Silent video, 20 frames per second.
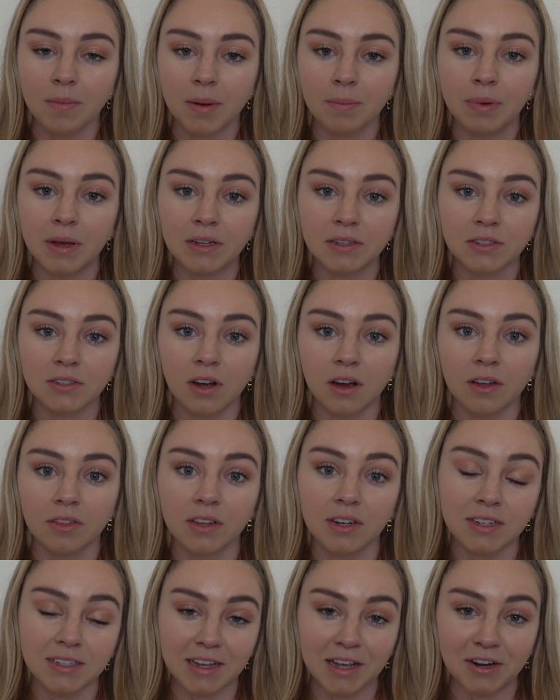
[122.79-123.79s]
based on the
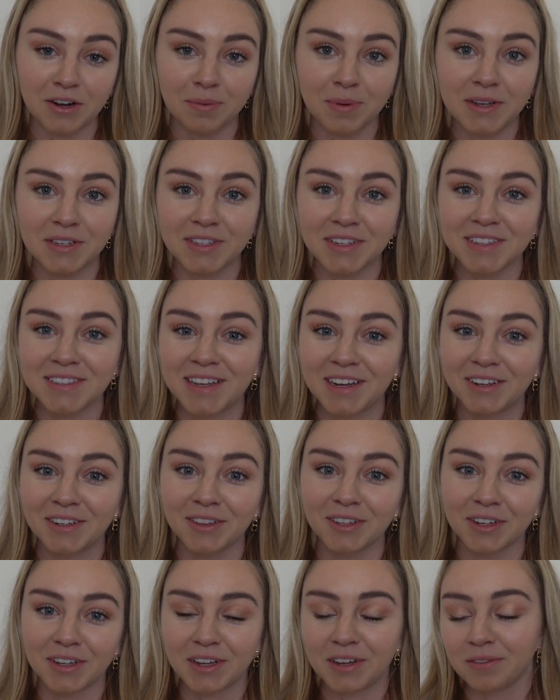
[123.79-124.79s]
designer pieces that you're
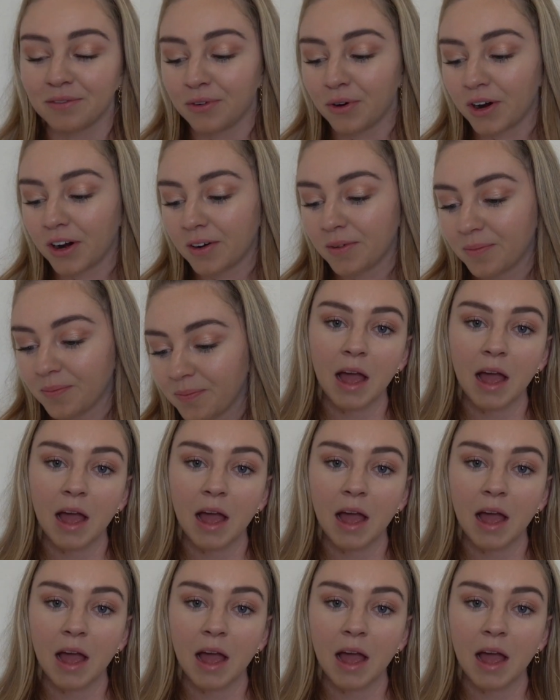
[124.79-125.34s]
looking for.